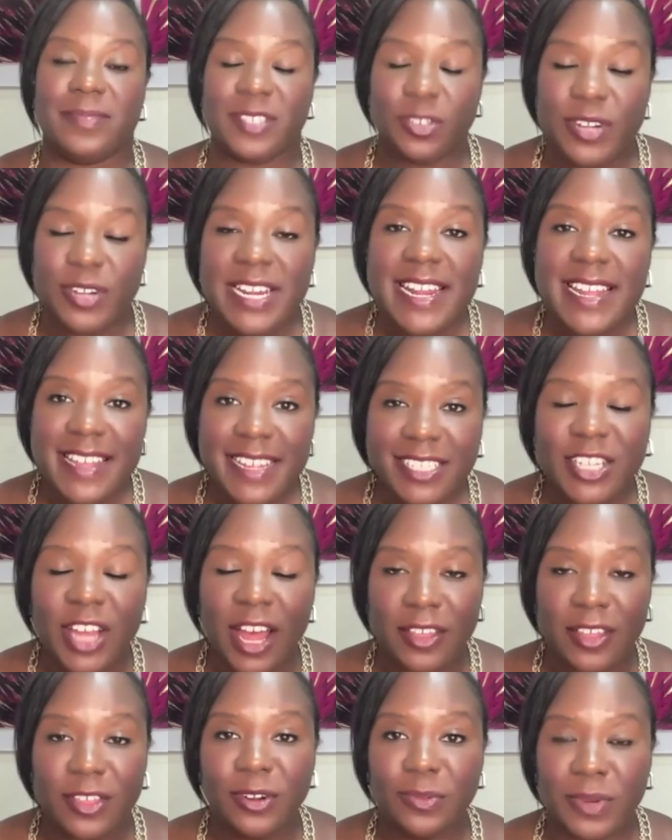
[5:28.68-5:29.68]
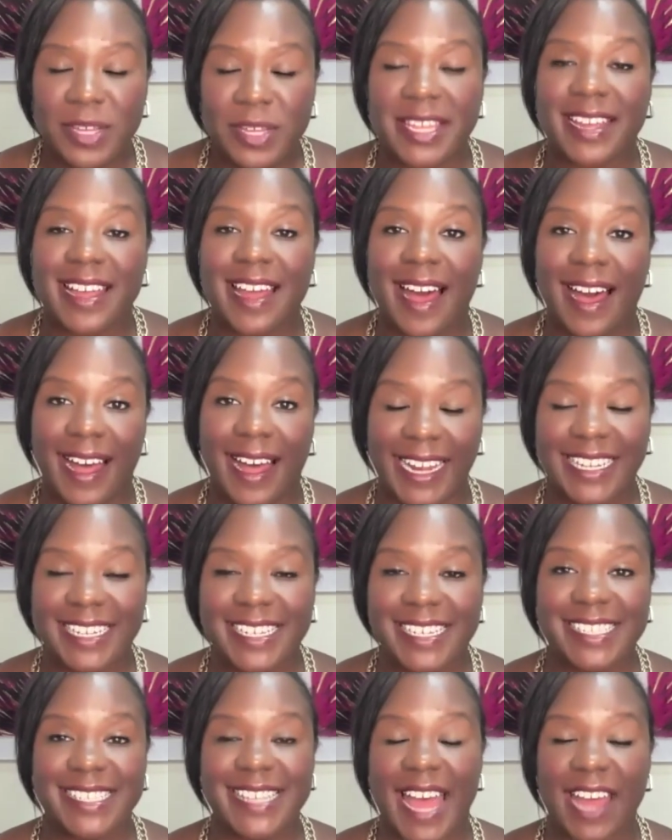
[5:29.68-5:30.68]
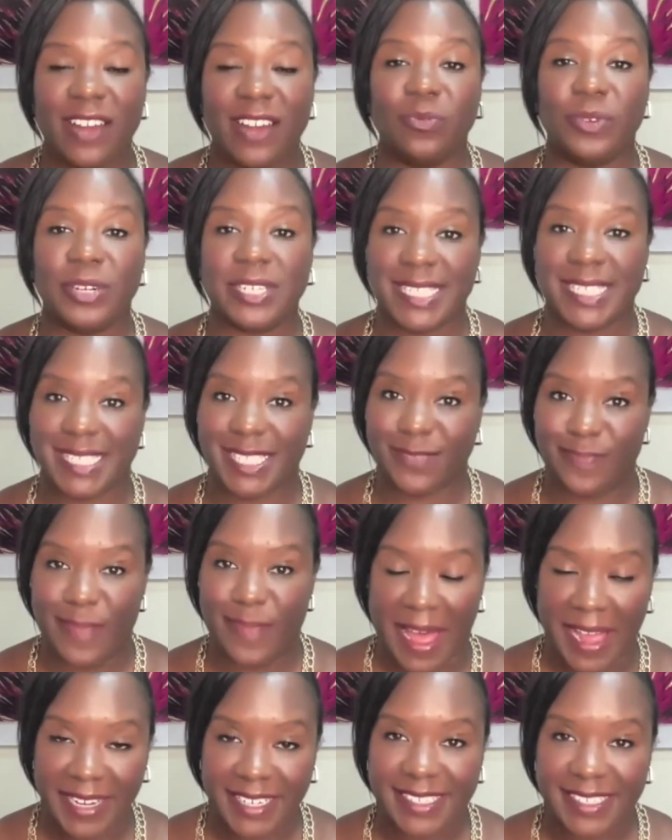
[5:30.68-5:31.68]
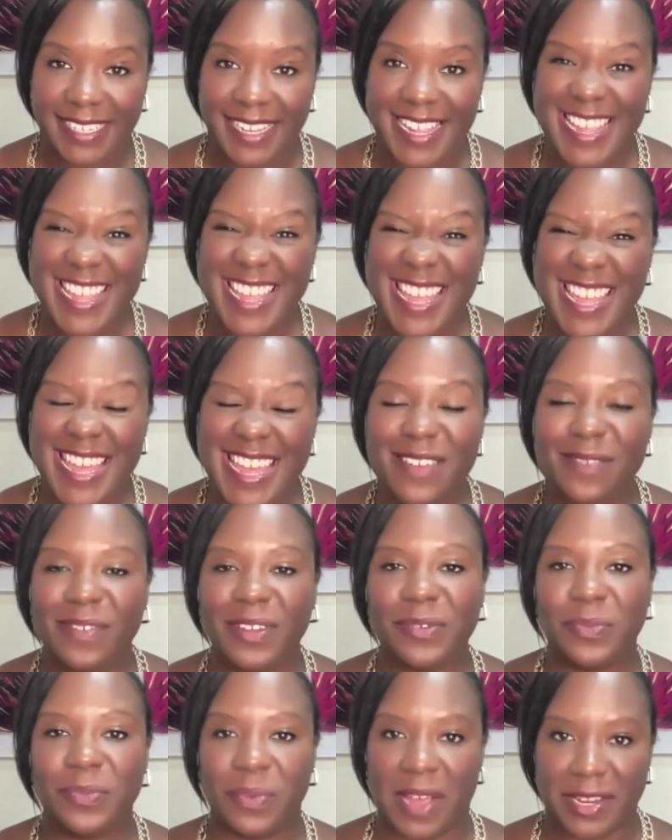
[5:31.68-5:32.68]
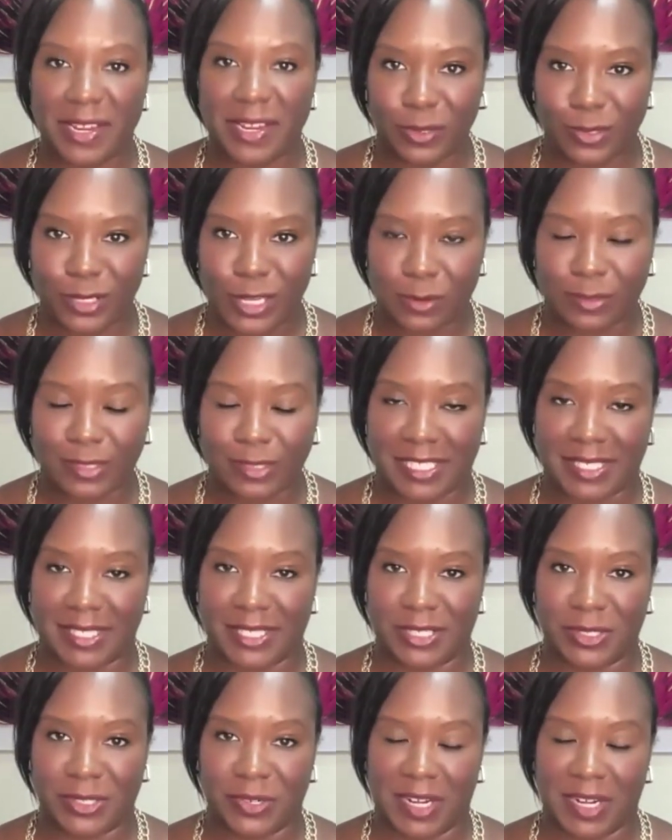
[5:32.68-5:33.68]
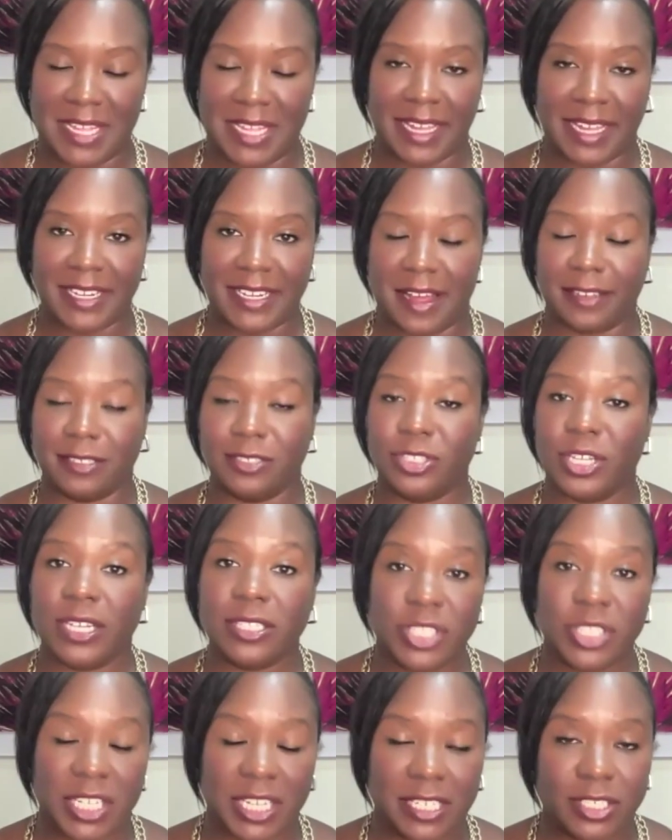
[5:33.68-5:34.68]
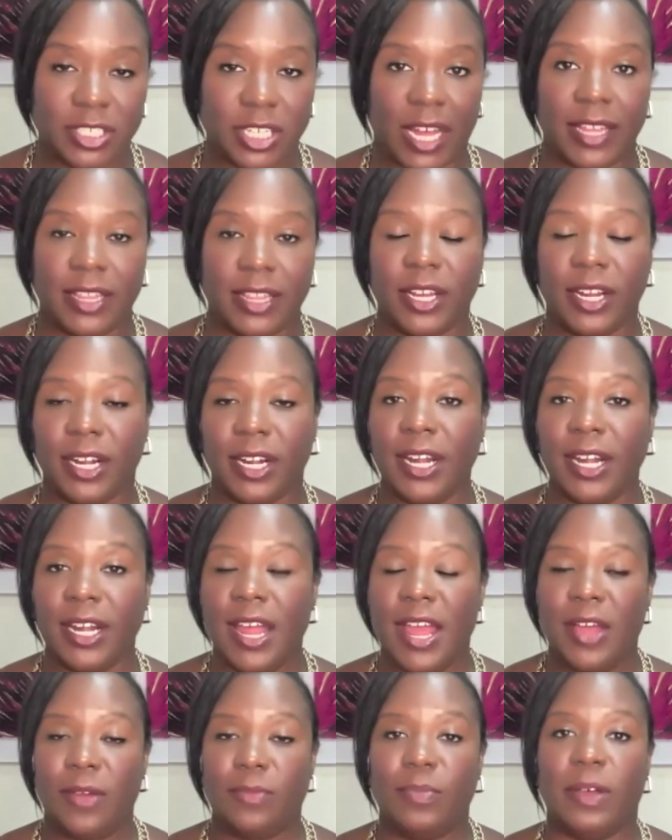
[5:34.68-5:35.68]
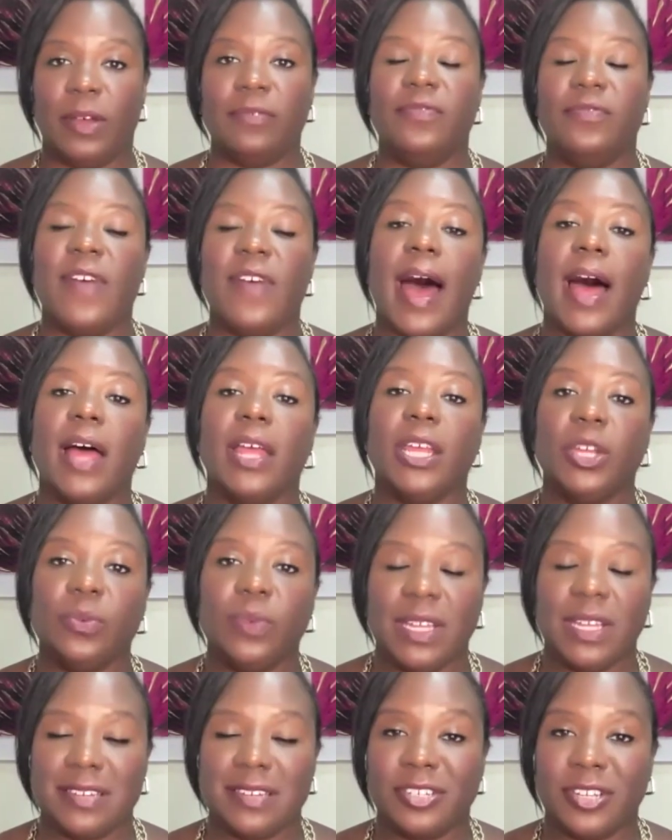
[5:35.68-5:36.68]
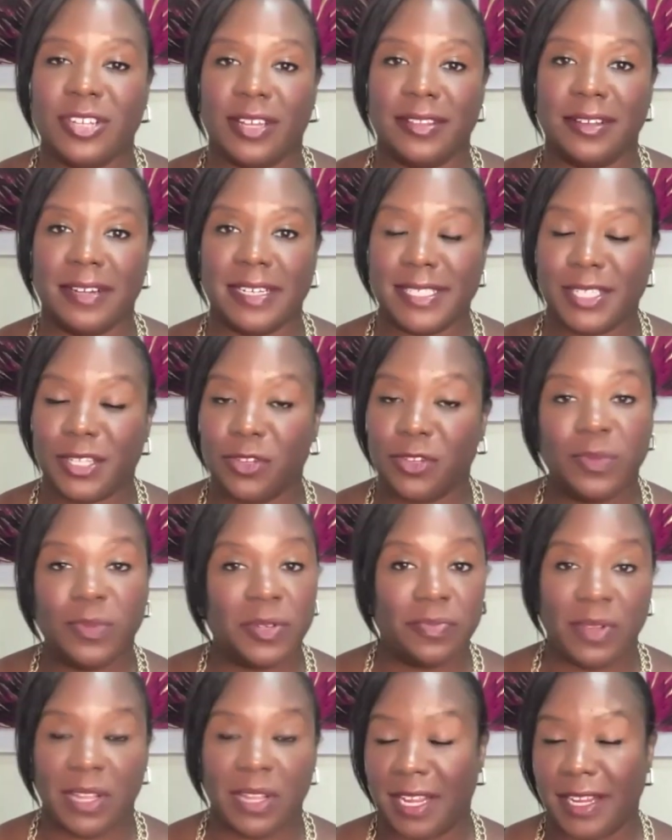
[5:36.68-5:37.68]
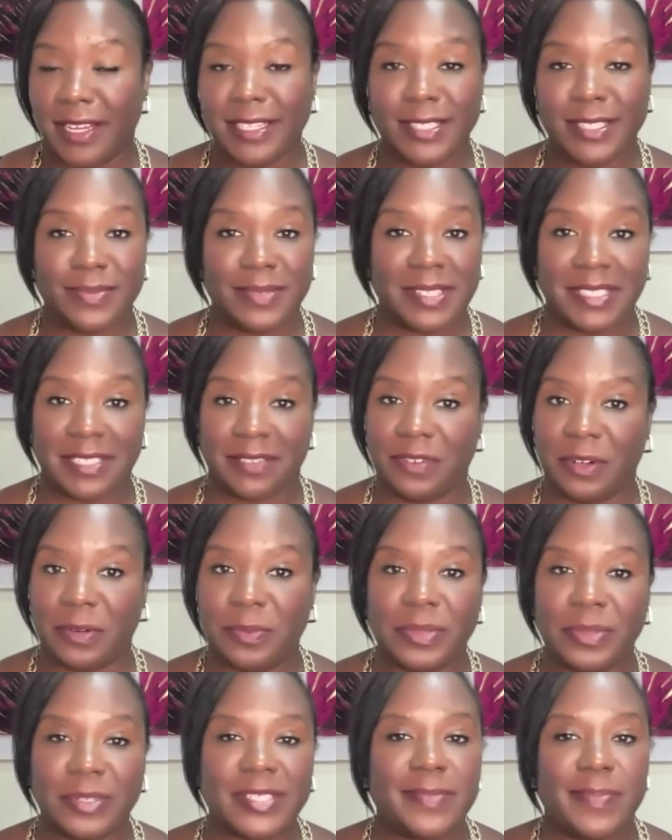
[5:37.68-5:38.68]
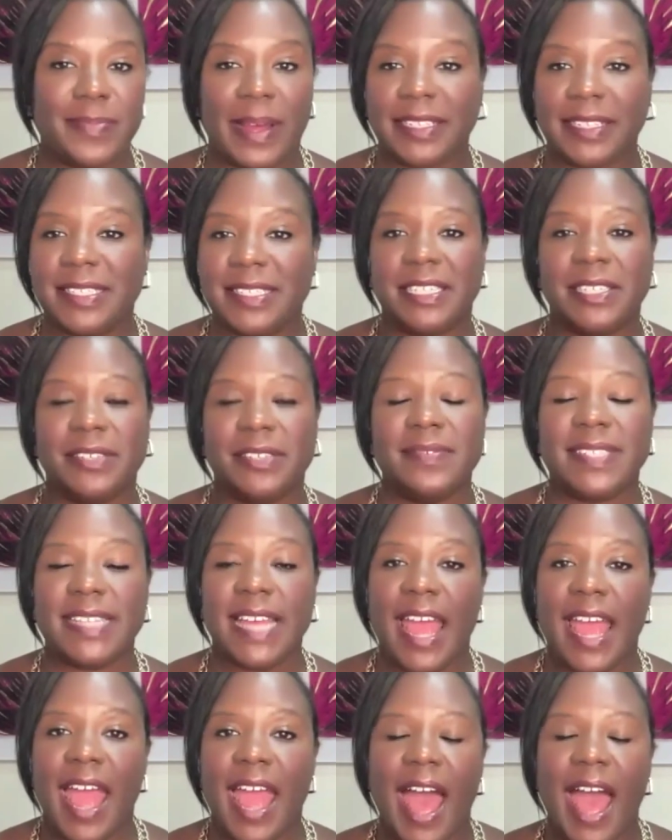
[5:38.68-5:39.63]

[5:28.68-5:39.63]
treating each other with kindness and respect, even when you don't disagree, like not judging each other, but valuing each other as human beings with different perspectives.